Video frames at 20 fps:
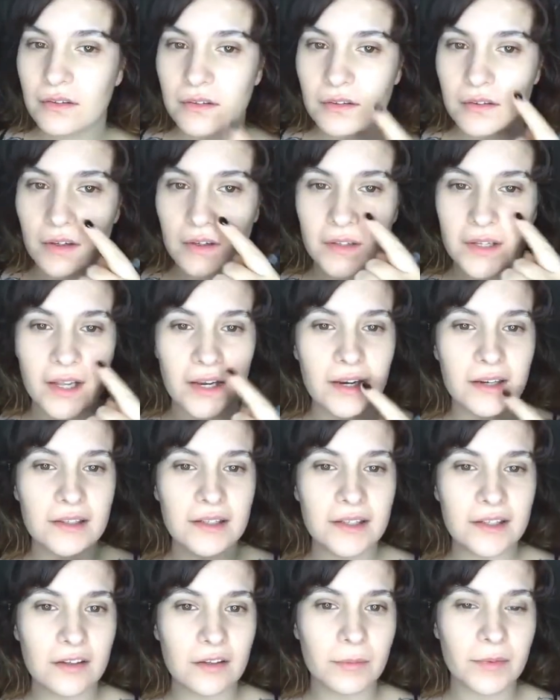doing that
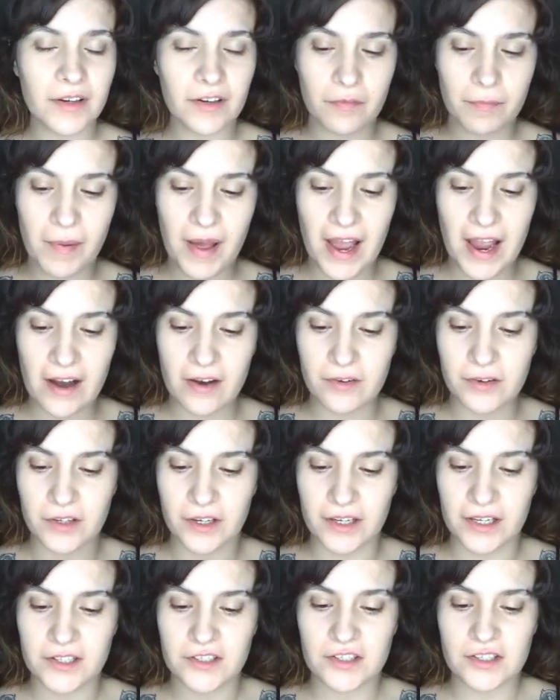little bit of powder?
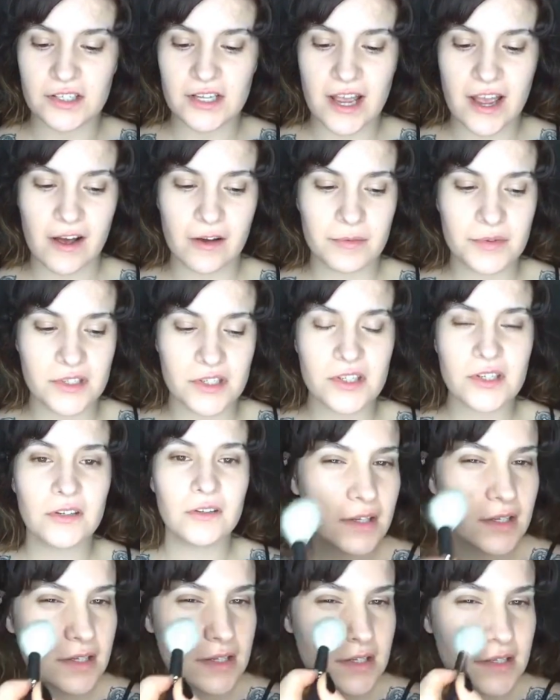It just helps
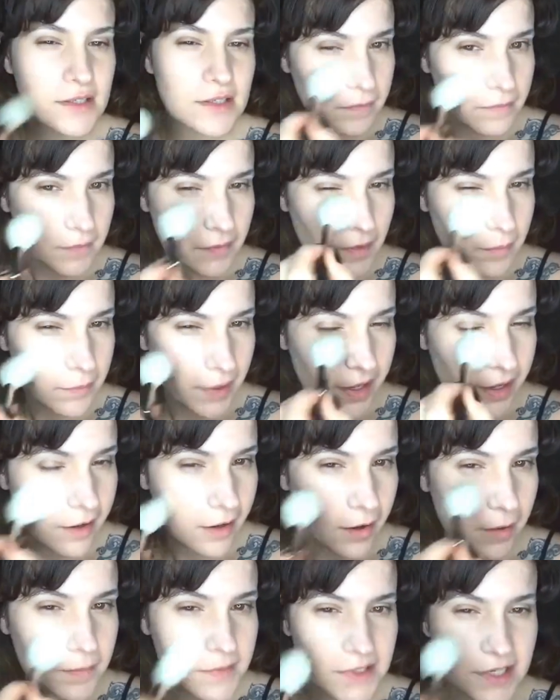to set the
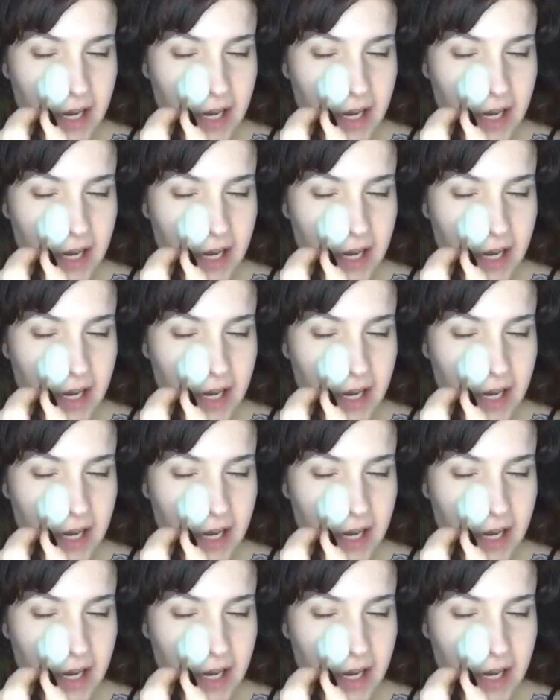makeup,